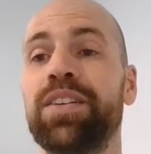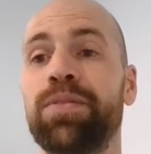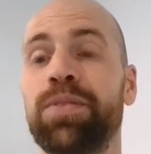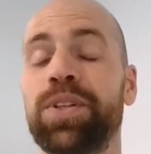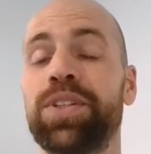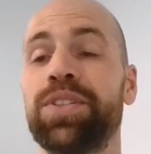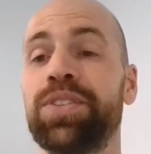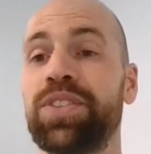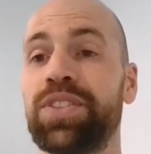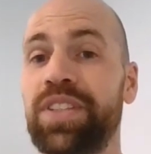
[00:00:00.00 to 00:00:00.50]

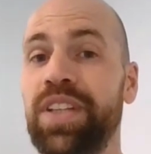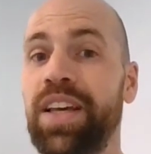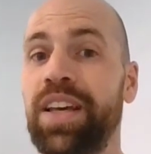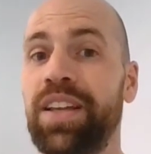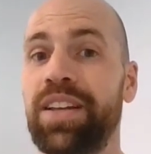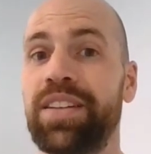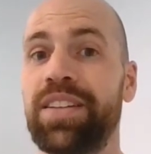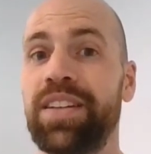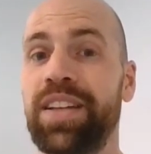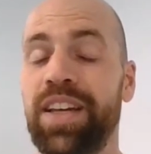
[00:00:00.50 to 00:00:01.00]
what you
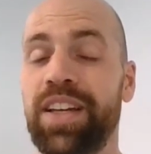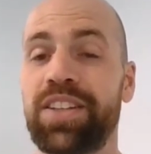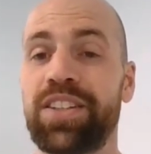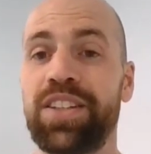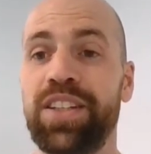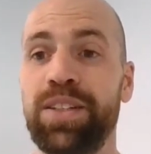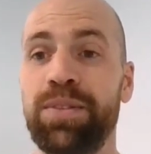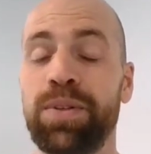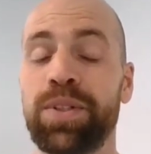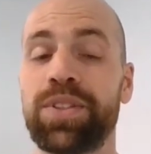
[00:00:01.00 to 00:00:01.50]
said
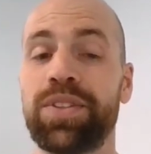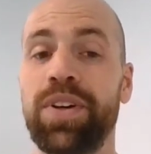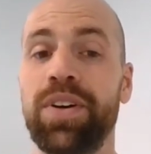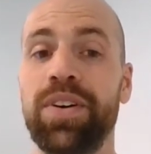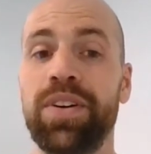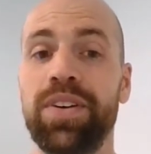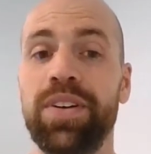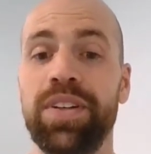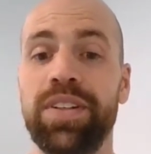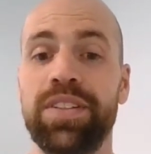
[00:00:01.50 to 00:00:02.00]
actually was
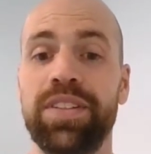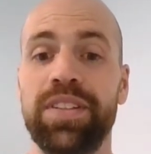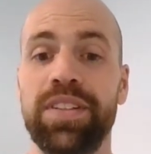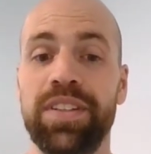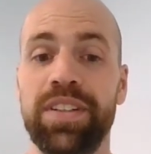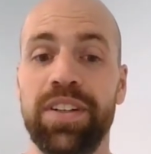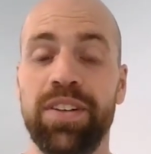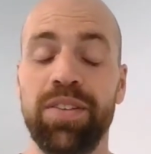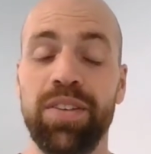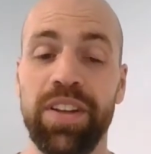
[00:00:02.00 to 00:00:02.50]
heard,
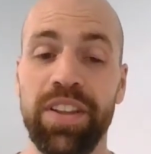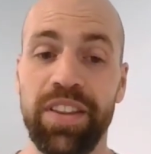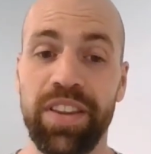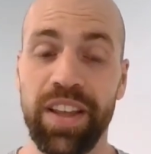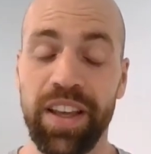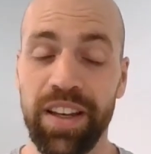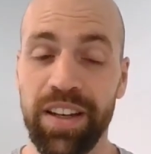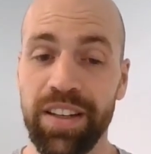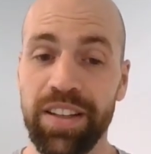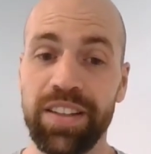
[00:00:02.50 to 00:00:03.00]
only
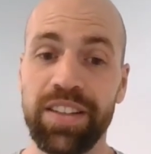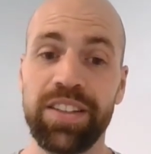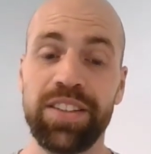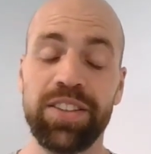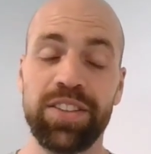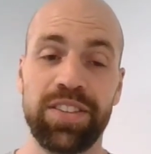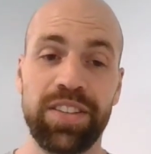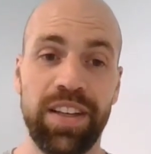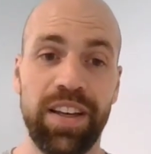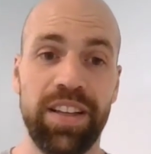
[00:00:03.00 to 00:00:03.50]
then
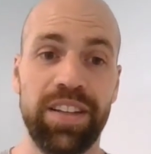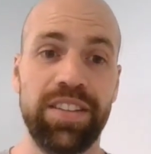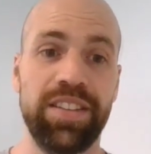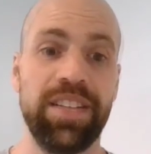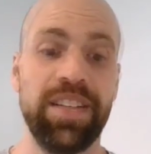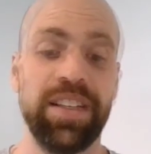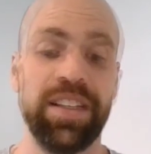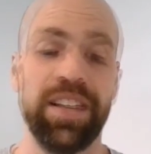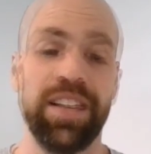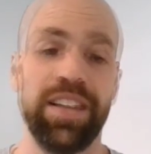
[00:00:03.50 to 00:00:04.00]
you start
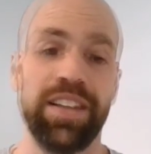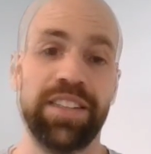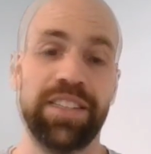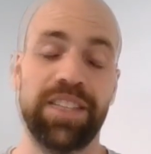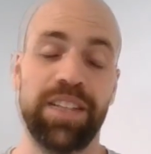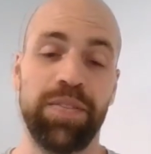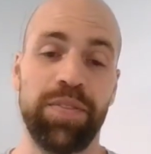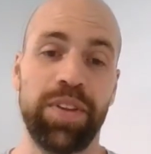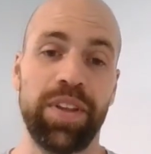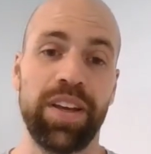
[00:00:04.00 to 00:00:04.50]
telling
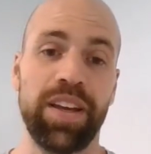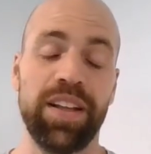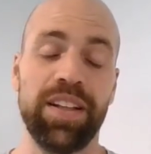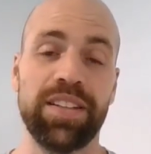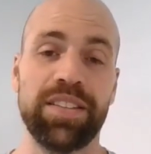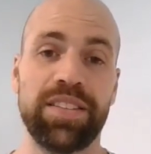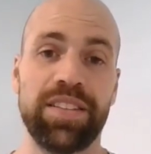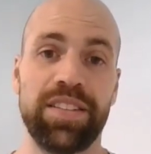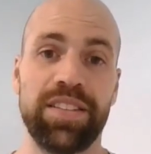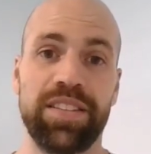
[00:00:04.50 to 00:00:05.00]
something
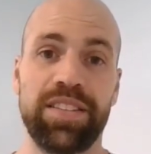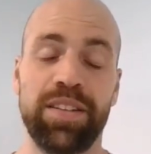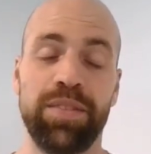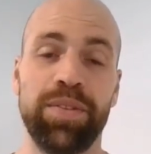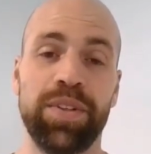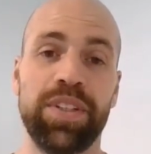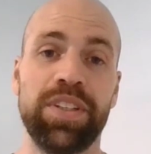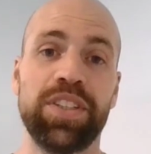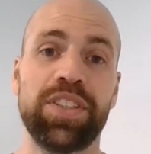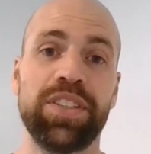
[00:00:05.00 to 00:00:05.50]
else and
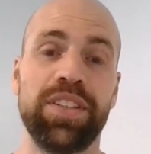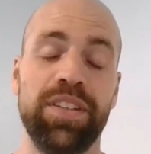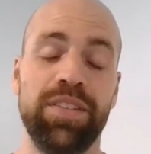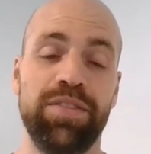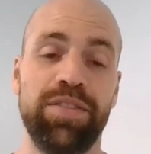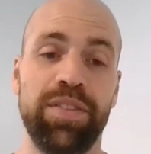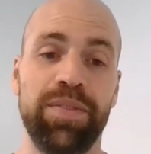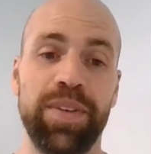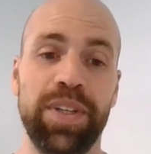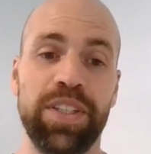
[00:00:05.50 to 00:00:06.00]
some additional
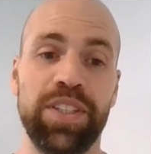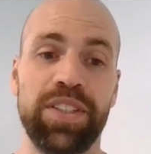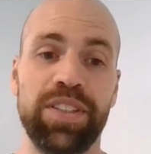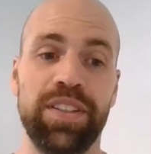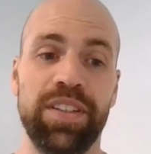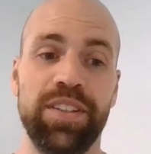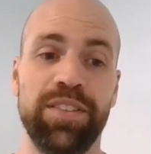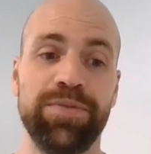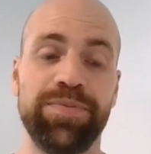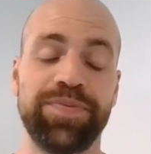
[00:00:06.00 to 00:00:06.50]
information.
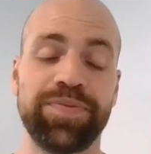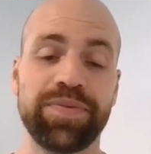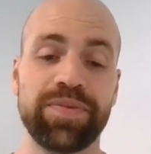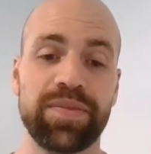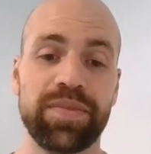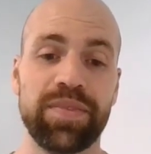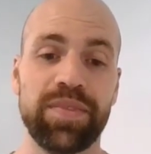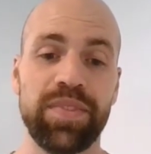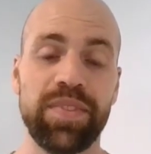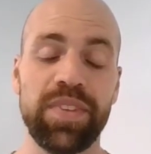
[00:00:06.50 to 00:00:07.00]
Yeah,
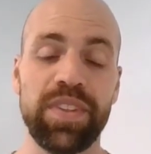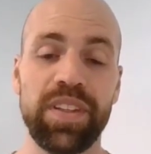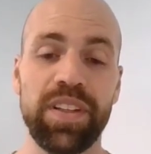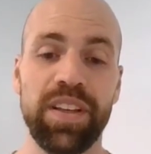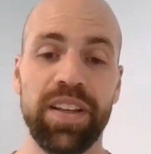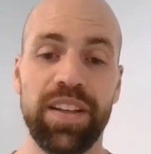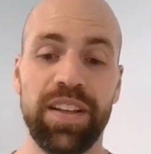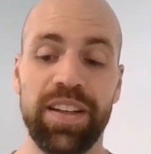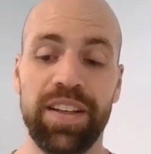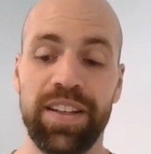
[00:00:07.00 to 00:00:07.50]

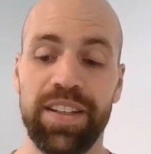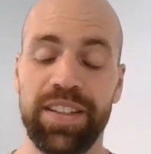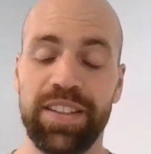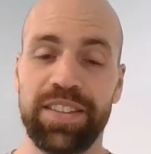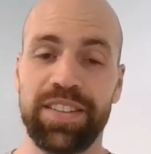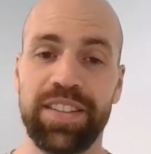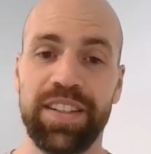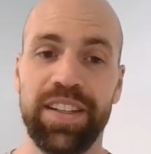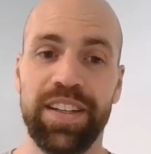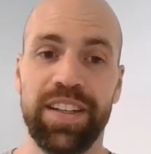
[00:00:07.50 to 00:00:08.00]

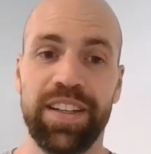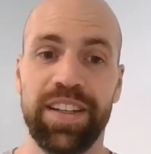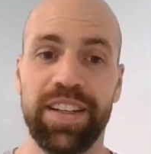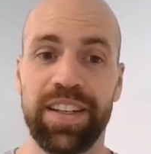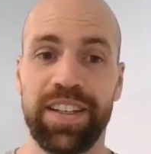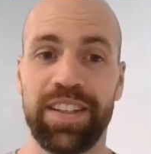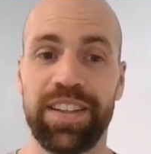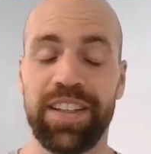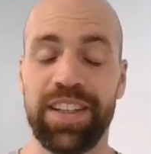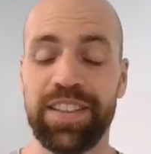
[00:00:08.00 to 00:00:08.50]

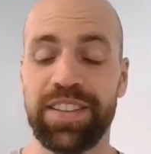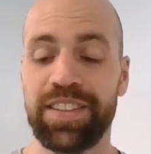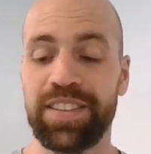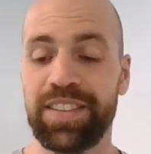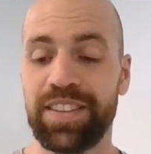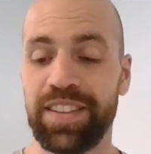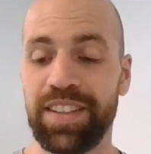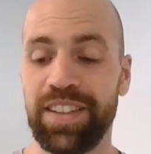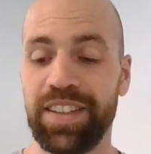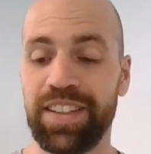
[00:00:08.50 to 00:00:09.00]
and
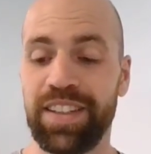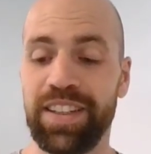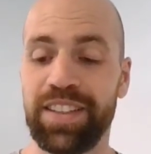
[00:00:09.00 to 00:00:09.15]
that's